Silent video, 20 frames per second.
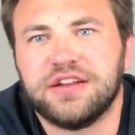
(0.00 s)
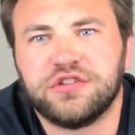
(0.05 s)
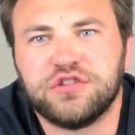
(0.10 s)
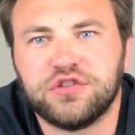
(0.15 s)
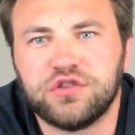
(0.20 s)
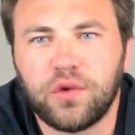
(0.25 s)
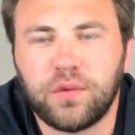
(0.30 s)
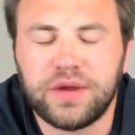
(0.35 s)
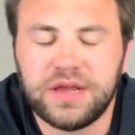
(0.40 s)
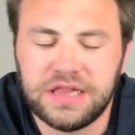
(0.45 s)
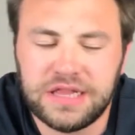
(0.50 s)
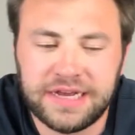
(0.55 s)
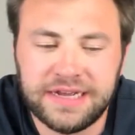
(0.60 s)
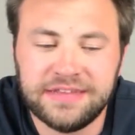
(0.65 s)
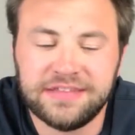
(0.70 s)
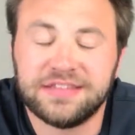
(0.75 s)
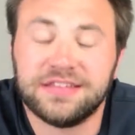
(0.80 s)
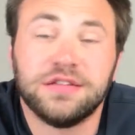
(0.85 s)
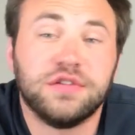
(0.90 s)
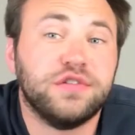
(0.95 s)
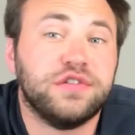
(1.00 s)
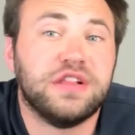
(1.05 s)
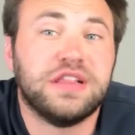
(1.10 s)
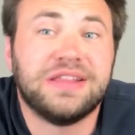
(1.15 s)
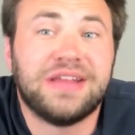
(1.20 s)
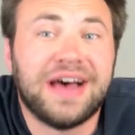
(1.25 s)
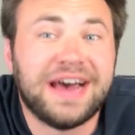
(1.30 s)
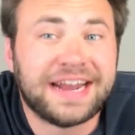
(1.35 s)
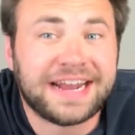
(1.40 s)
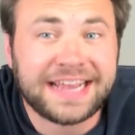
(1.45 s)
of storylines and there's a
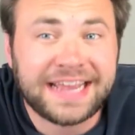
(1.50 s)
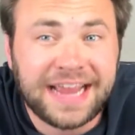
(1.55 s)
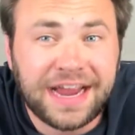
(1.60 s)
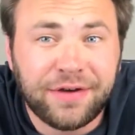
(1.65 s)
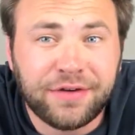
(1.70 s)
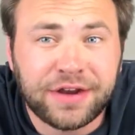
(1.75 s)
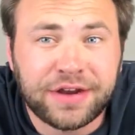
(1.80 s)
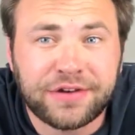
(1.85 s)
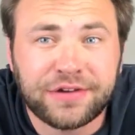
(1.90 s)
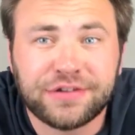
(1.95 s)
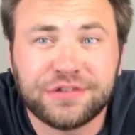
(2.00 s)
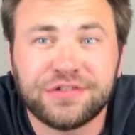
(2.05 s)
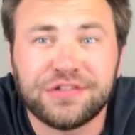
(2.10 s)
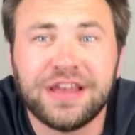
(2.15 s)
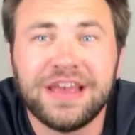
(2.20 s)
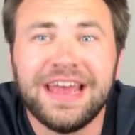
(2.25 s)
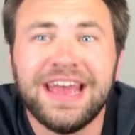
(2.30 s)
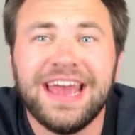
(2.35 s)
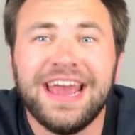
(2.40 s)
lot of characters